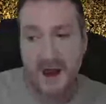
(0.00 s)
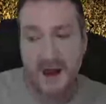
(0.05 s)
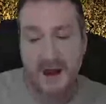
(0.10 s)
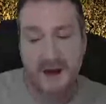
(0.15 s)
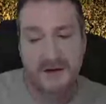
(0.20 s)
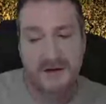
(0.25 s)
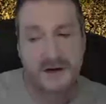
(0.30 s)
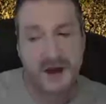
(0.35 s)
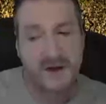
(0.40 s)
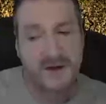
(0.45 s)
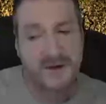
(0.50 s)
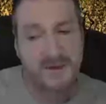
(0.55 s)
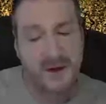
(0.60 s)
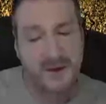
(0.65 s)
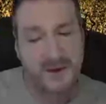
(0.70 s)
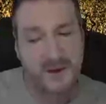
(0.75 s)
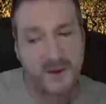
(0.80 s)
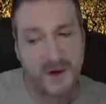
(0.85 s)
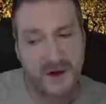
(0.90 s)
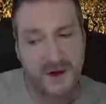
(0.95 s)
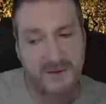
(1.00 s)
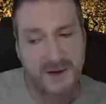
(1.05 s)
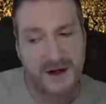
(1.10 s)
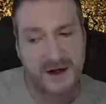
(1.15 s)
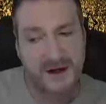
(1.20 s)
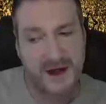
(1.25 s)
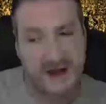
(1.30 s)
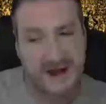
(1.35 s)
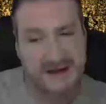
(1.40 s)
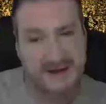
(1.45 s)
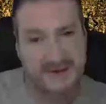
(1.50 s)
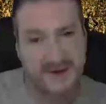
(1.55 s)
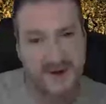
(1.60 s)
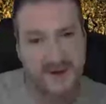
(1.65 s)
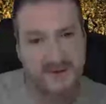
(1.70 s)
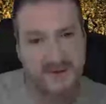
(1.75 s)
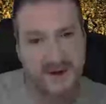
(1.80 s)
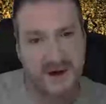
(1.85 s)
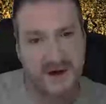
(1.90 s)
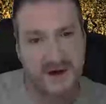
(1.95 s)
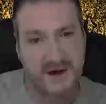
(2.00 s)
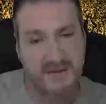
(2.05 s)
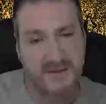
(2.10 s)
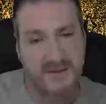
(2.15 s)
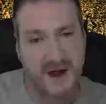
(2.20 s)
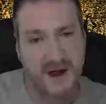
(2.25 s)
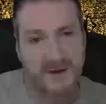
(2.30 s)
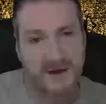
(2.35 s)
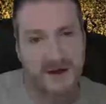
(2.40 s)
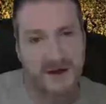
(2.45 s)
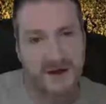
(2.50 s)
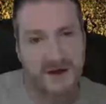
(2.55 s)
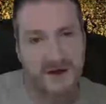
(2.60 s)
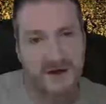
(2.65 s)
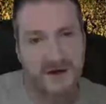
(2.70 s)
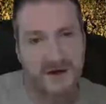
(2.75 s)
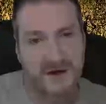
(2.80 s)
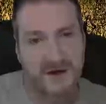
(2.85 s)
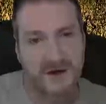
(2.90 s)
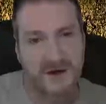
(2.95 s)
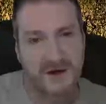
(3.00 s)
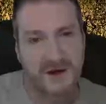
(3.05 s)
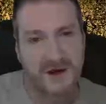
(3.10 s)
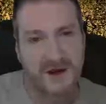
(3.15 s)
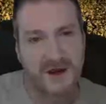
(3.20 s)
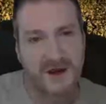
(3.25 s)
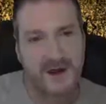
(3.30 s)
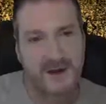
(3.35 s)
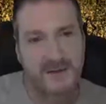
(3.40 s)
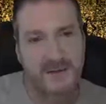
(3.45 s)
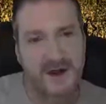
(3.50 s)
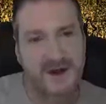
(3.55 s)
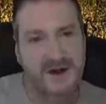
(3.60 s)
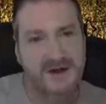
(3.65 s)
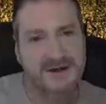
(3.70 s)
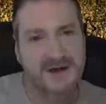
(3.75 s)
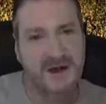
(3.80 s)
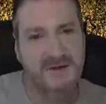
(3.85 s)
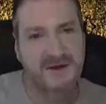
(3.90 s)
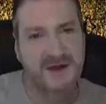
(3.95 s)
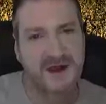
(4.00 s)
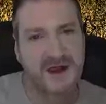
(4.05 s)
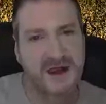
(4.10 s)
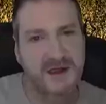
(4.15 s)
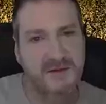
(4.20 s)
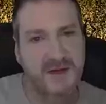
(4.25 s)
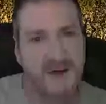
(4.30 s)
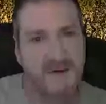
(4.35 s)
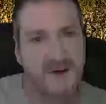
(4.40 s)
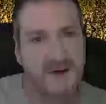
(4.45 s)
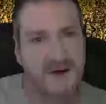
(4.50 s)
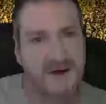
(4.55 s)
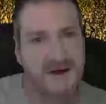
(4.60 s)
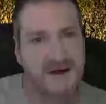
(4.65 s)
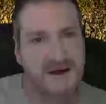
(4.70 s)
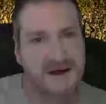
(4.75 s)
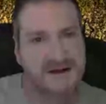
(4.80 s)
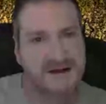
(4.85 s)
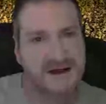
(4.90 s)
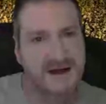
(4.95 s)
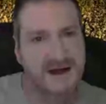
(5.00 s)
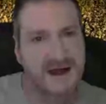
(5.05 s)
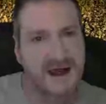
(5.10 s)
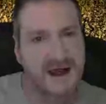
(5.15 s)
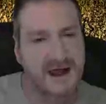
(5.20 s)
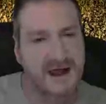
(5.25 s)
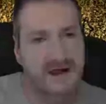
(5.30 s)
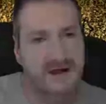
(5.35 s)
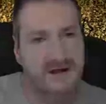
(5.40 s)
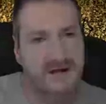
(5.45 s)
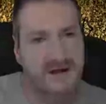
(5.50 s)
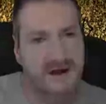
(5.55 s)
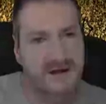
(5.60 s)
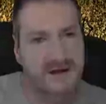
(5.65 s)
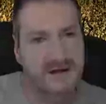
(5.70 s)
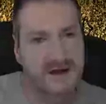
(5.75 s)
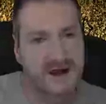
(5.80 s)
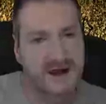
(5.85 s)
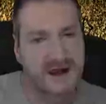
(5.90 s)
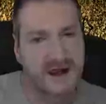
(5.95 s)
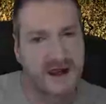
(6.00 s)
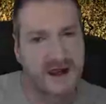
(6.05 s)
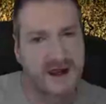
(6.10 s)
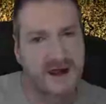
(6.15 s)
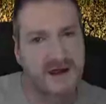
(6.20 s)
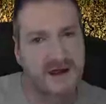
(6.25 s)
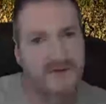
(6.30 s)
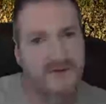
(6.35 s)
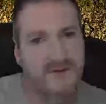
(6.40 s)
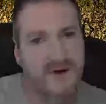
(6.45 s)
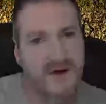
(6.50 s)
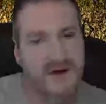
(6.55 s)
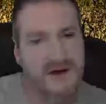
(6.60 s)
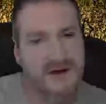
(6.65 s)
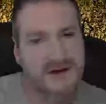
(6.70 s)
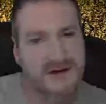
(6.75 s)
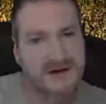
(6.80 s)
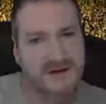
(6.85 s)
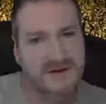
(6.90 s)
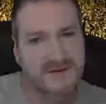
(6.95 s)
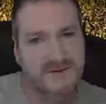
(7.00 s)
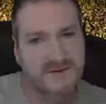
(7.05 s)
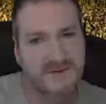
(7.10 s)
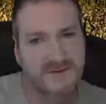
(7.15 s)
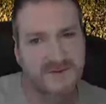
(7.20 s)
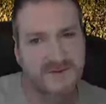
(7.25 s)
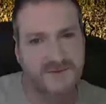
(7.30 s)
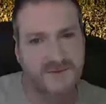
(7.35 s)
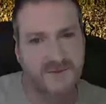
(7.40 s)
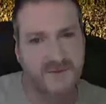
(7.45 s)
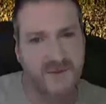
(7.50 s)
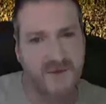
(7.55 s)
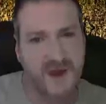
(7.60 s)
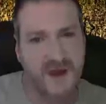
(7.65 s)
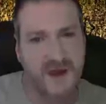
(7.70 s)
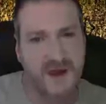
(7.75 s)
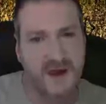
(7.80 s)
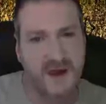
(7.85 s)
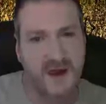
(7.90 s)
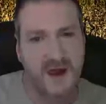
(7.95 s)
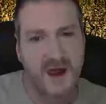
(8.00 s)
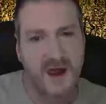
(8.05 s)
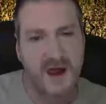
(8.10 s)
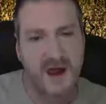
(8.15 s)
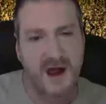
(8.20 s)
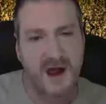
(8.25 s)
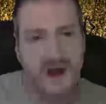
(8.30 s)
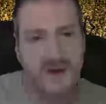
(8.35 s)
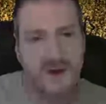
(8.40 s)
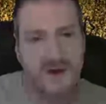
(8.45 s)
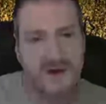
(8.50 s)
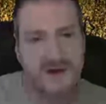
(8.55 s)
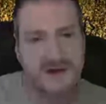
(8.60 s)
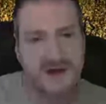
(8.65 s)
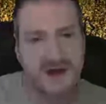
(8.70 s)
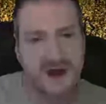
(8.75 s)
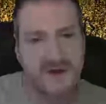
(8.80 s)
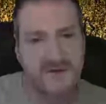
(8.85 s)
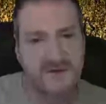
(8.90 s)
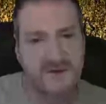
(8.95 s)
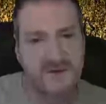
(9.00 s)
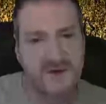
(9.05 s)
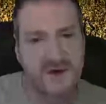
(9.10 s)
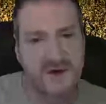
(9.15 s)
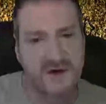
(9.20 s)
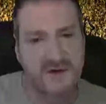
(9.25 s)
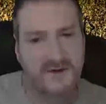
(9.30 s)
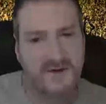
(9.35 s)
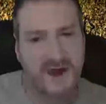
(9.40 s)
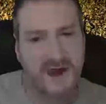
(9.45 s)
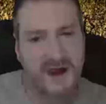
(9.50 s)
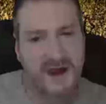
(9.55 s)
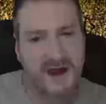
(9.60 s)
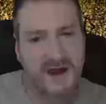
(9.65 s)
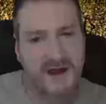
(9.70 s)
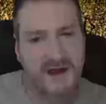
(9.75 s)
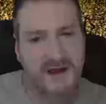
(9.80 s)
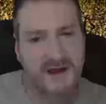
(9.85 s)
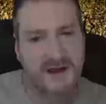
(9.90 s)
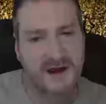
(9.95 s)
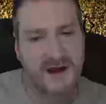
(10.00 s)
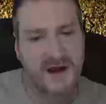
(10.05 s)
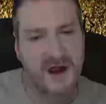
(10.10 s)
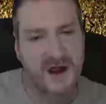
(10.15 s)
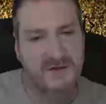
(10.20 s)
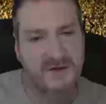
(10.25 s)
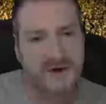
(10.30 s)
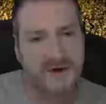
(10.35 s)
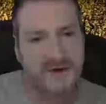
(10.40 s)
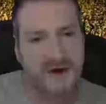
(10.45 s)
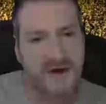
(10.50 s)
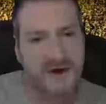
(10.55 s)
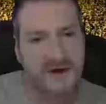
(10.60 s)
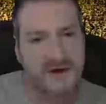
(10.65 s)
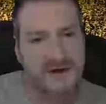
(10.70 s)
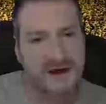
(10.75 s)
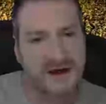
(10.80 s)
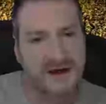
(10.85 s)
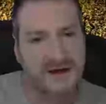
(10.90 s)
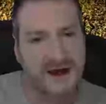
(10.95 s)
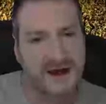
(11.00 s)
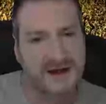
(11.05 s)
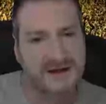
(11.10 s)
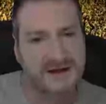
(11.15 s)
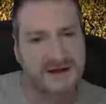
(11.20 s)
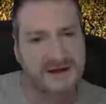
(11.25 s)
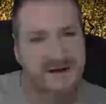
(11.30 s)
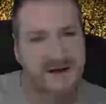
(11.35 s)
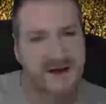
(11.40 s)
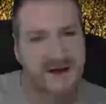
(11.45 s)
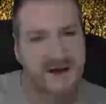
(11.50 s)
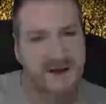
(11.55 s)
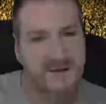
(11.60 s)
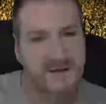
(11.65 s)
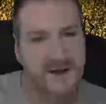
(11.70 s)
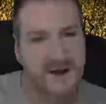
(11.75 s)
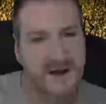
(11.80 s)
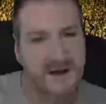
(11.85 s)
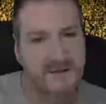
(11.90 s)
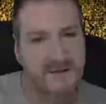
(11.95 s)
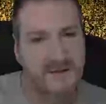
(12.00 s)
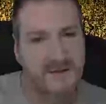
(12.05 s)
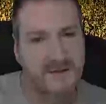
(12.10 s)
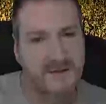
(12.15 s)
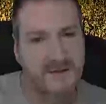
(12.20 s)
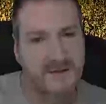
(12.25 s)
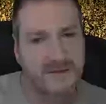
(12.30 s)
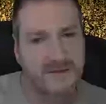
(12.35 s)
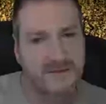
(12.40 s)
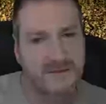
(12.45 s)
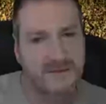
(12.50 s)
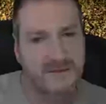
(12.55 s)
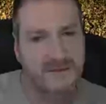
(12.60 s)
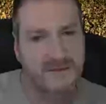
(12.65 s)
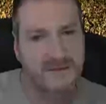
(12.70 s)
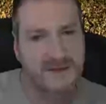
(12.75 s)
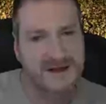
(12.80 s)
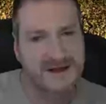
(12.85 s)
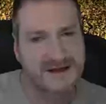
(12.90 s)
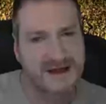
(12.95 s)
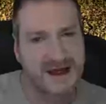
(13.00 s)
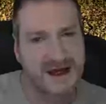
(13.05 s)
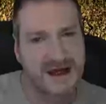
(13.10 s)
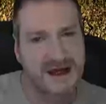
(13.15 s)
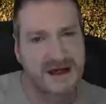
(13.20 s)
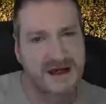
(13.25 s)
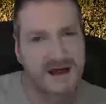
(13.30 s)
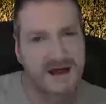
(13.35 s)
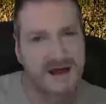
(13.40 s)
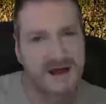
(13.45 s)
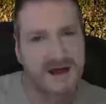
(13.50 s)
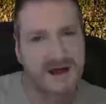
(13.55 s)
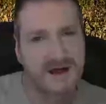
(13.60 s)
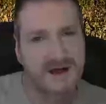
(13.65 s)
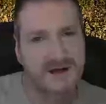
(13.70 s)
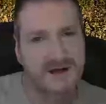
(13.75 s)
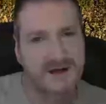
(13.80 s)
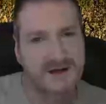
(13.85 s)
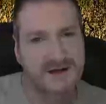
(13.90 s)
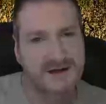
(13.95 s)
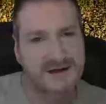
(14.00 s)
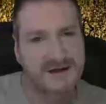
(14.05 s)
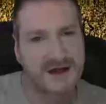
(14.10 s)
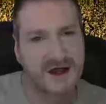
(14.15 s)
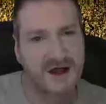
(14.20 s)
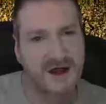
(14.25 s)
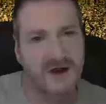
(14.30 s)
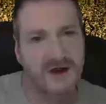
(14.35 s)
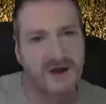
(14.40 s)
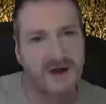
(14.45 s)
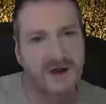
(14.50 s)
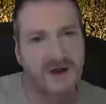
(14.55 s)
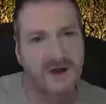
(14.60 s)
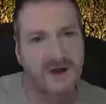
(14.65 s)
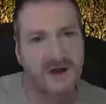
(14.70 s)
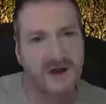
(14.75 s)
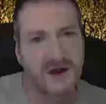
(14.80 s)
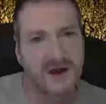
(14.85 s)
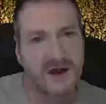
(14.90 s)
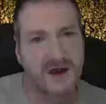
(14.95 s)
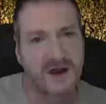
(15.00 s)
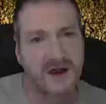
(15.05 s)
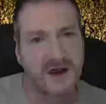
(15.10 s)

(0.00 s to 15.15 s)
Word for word: Uh, no, there probably won't be Cloud Smoke Berry Barbecue, because I'm thinking about putting this in a uh, in like a uh, forest. I wanted to go for more of a uh, an overgrown, neglected type um, scene, so